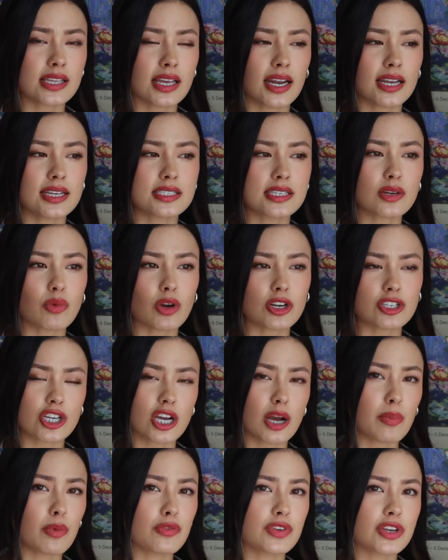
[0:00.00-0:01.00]
and I did watch a
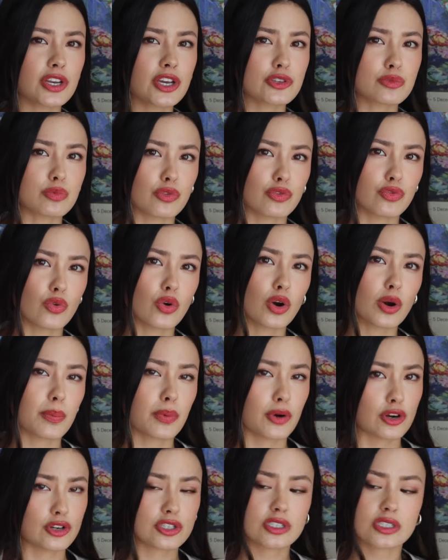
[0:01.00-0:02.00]
couple videos before
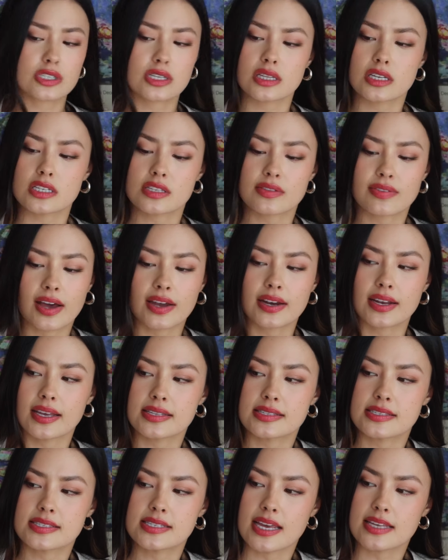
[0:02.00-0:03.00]
purchasing this of how to
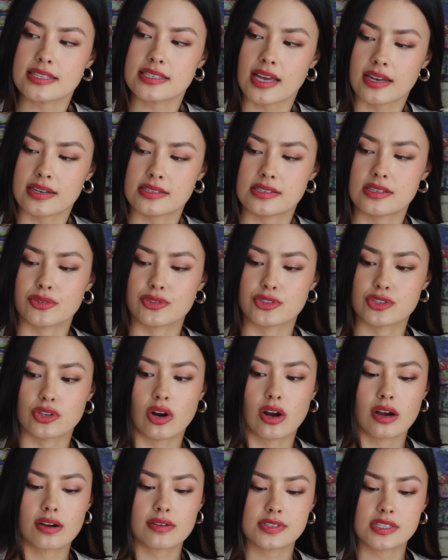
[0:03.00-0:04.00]
get stains out of silk
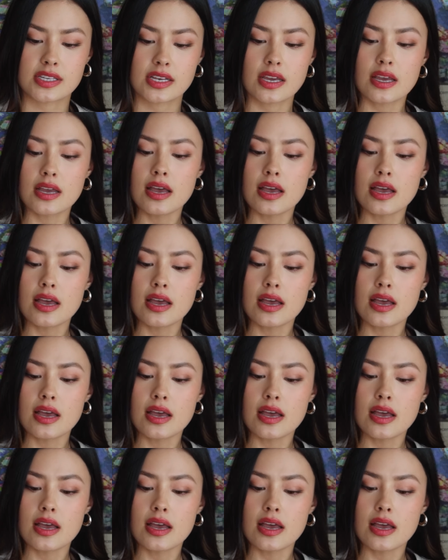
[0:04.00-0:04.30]
scarves.